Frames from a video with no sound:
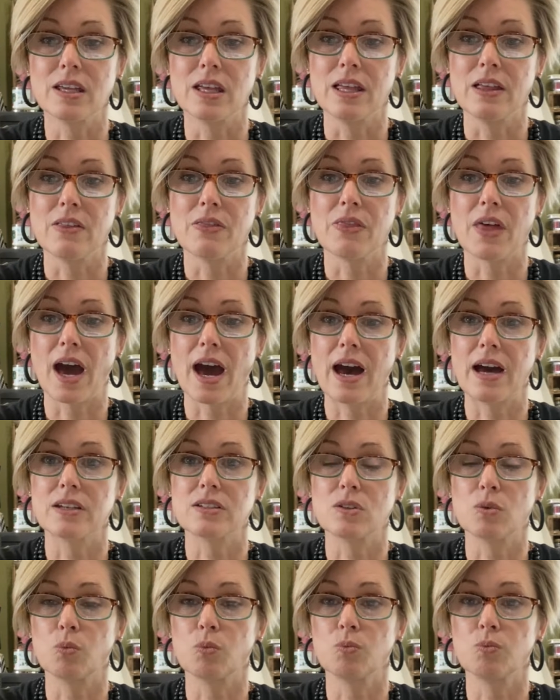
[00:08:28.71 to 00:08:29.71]
and that
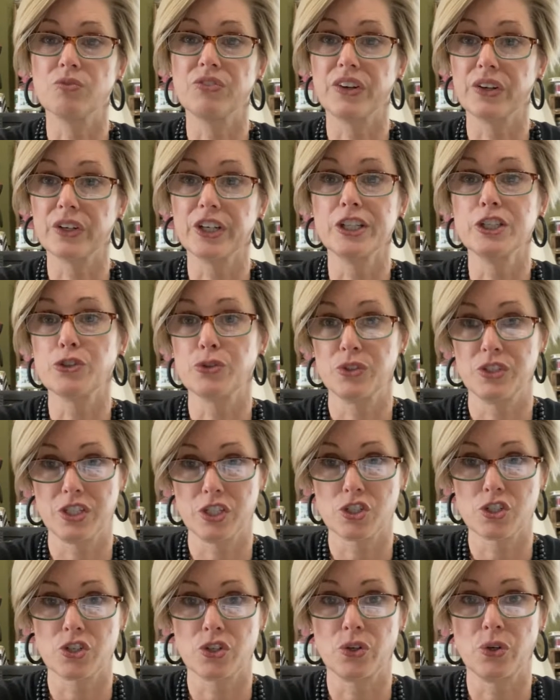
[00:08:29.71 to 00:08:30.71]
very
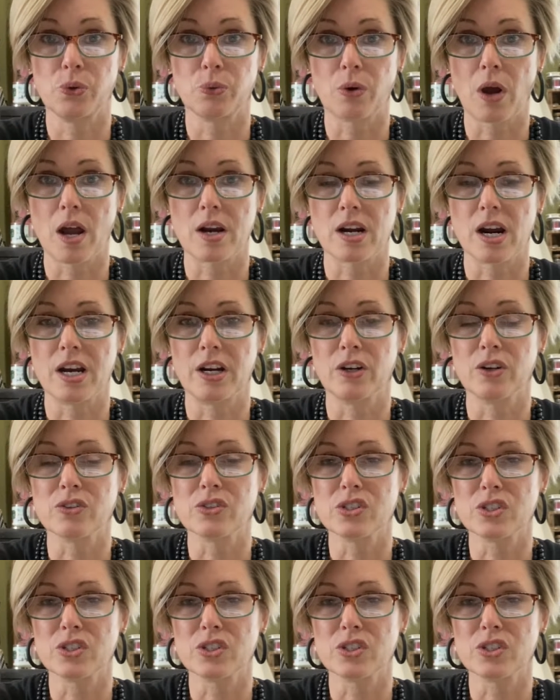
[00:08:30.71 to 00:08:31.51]
traditional wrought iron.